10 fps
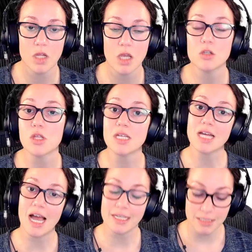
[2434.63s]
So then to
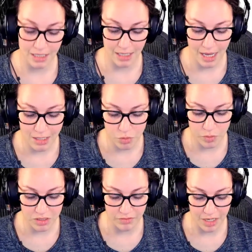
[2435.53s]
isolate x, we
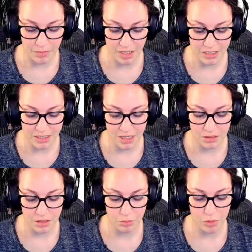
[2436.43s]
divide by 10
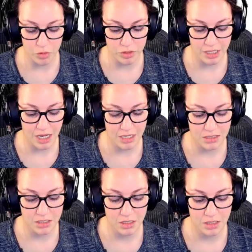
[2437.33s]
on both
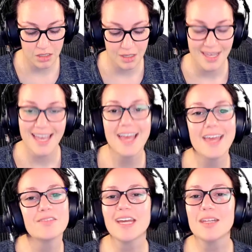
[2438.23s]
sides. And
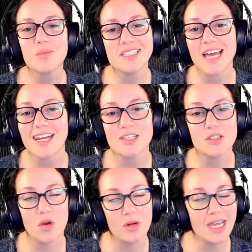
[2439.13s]
dividing by 10 is
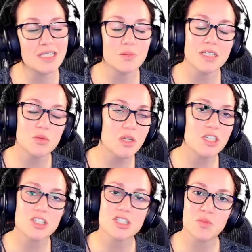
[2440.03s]
so nice because we can
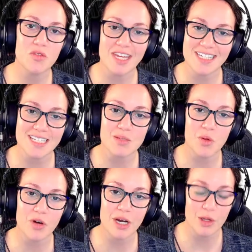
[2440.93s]
just move that decimal
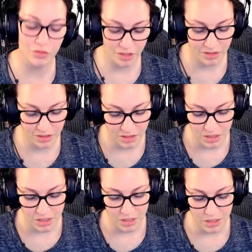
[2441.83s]
right over.
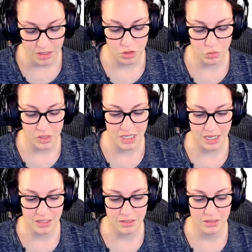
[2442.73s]
So we
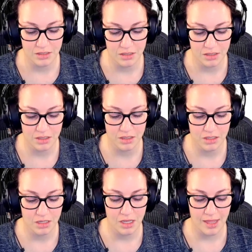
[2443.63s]
get
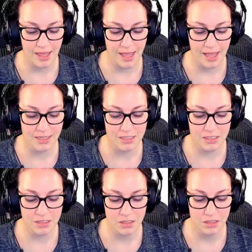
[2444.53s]

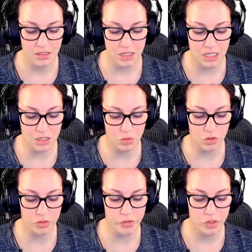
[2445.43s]
x
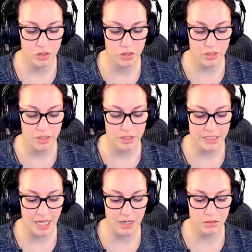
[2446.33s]
equals
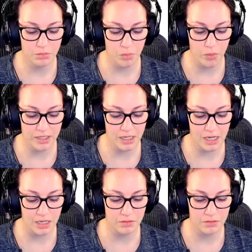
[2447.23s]
10.8.